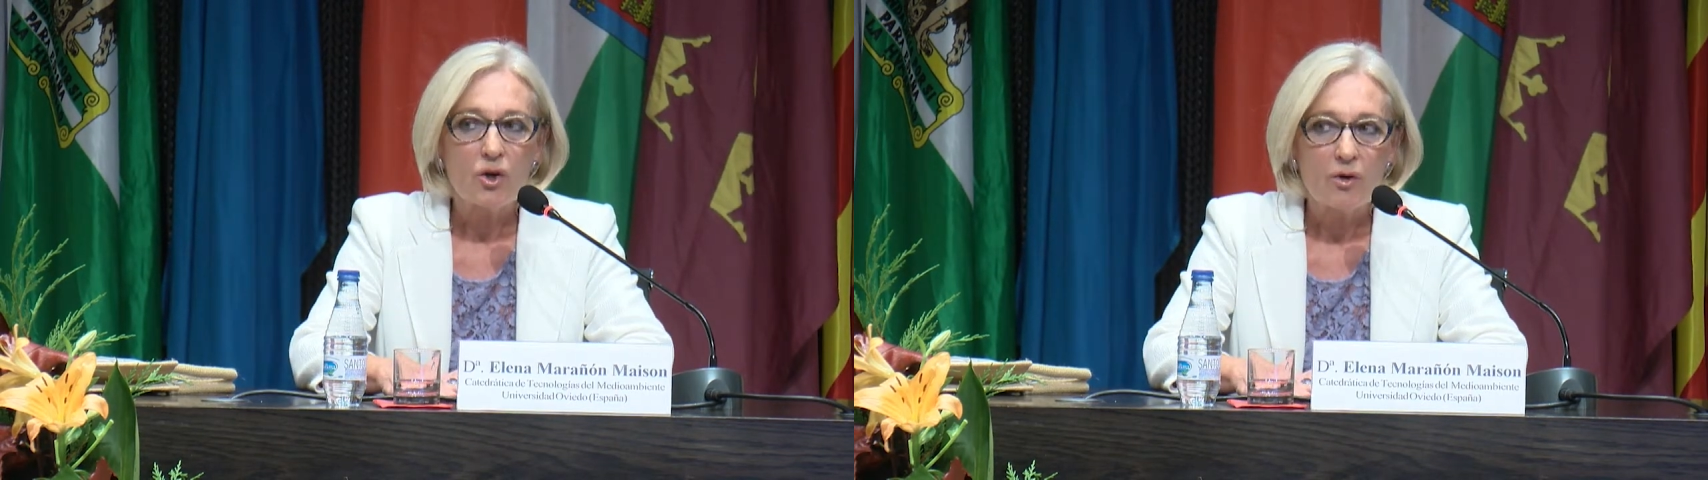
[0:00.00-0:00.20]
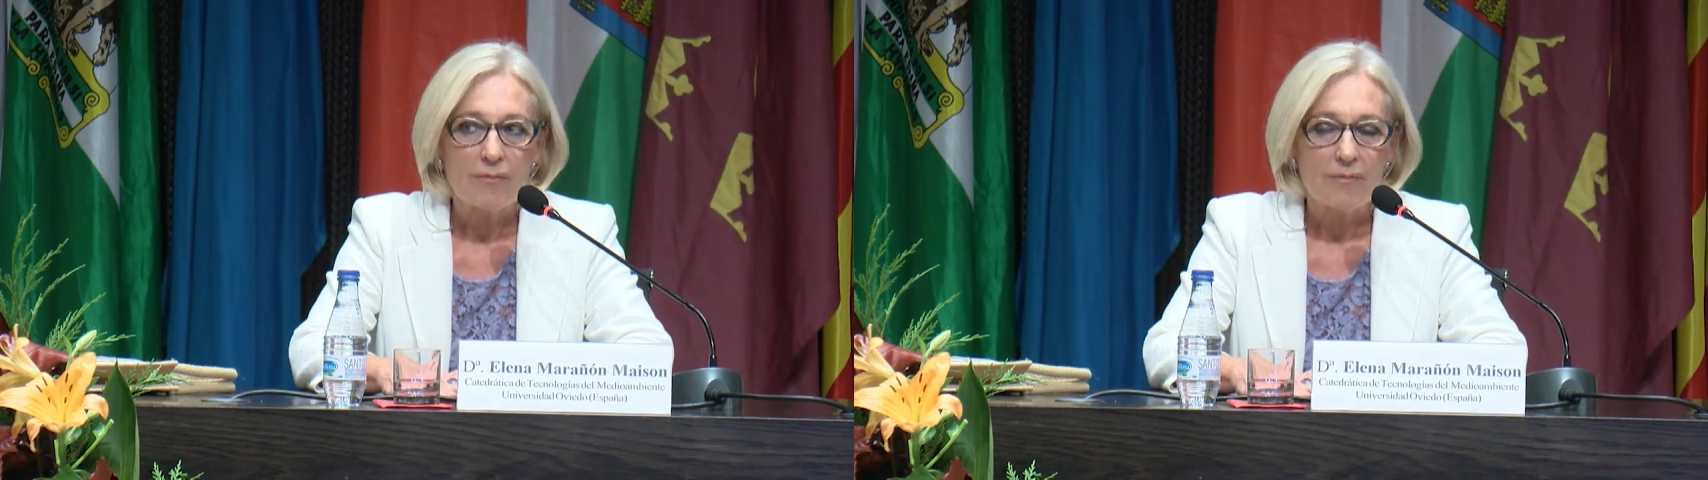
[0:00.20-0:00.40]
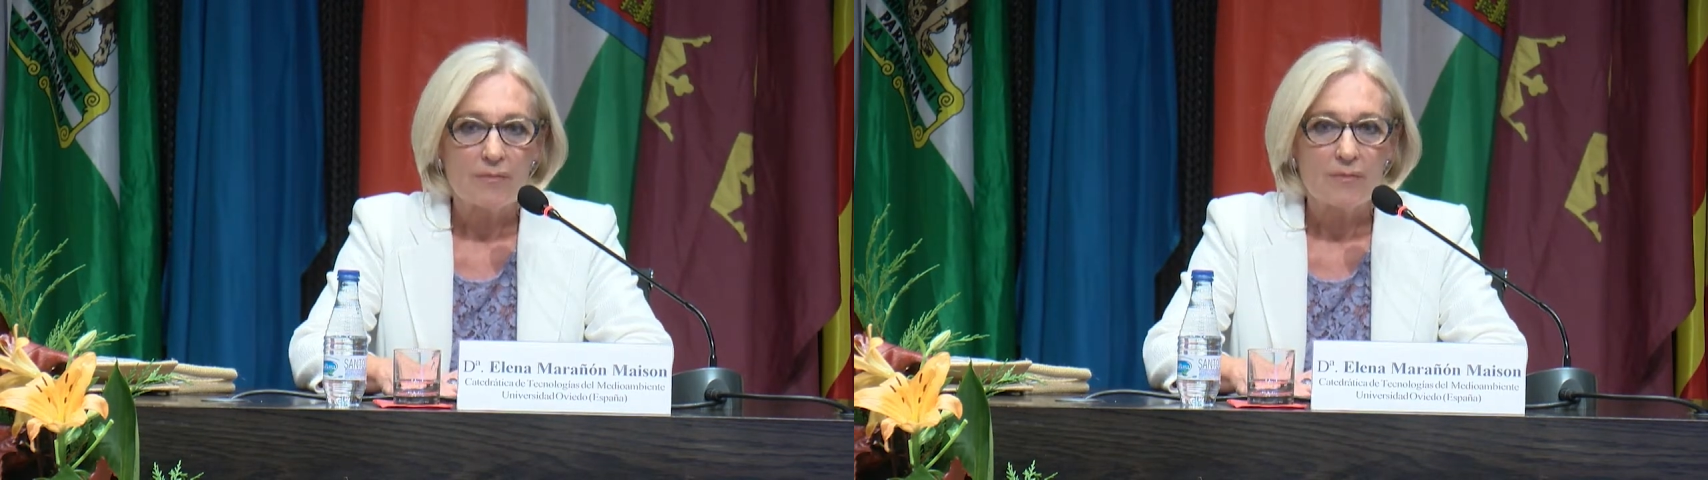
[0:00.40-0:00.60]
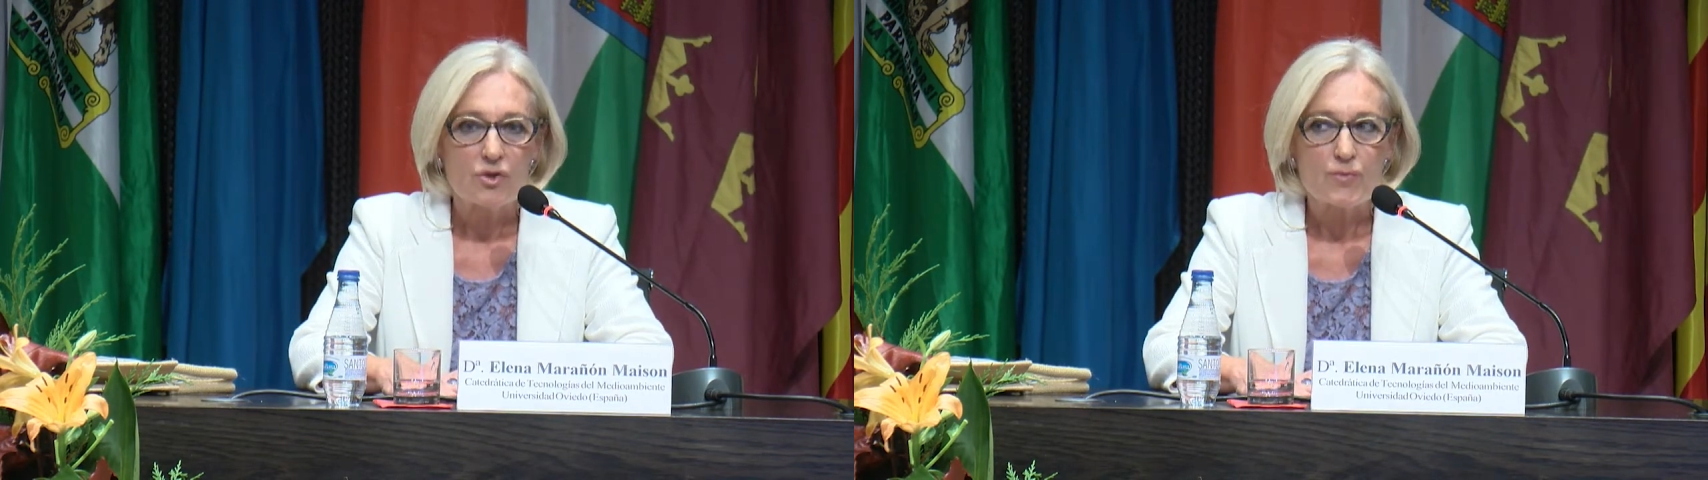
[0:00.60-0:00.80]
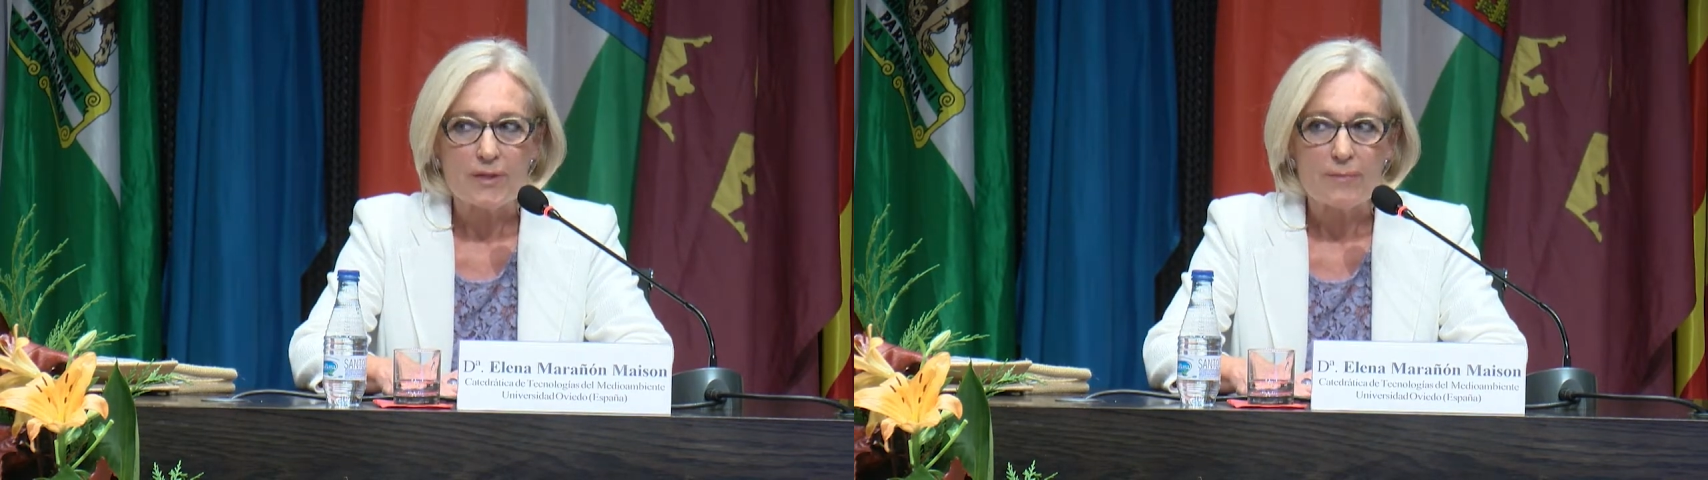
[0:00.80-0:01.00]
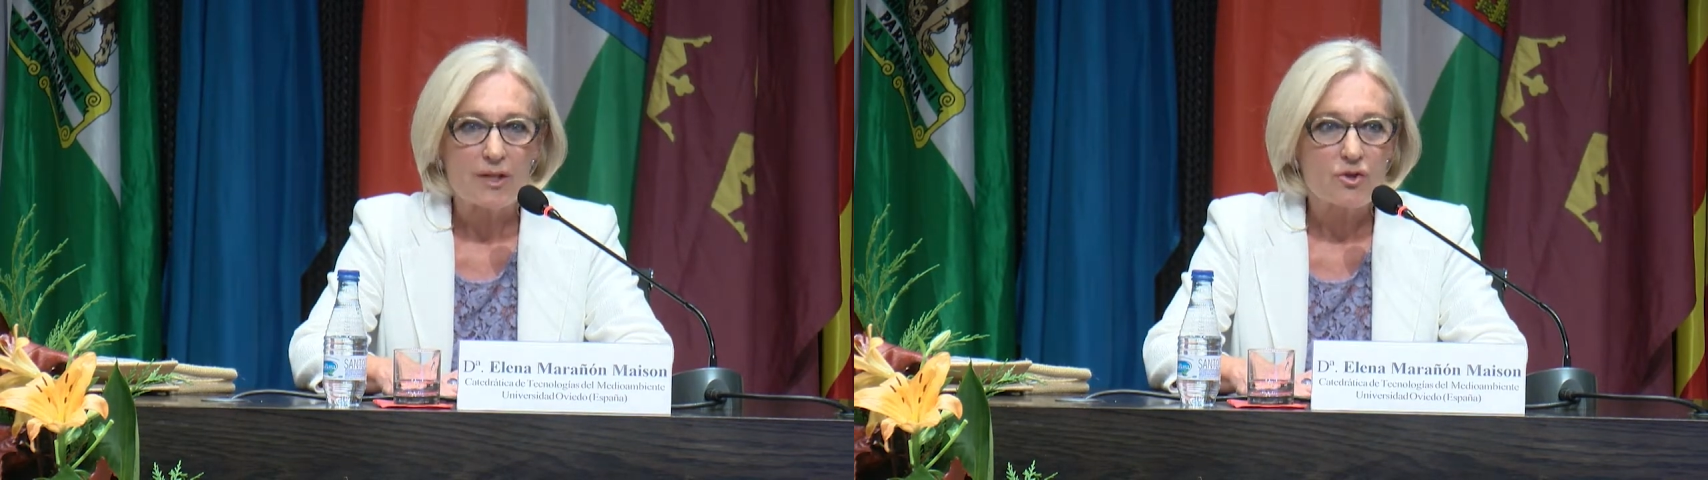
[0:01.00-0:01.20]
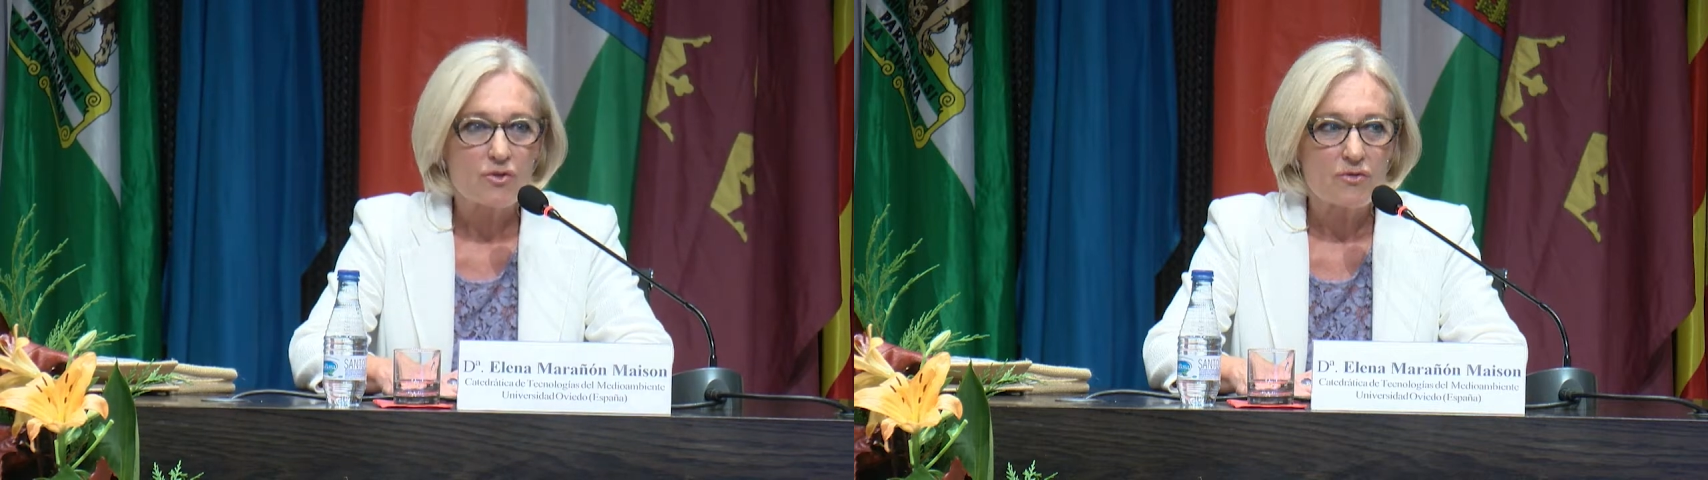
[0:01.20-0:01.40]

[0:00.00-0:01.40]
acknowledge.